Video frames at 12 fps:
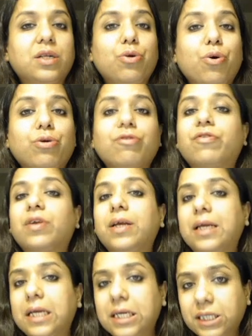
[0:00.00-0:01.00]
a lot of
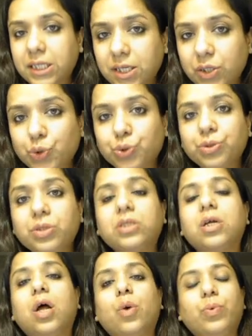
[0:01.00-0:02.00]
Ringke's crystals,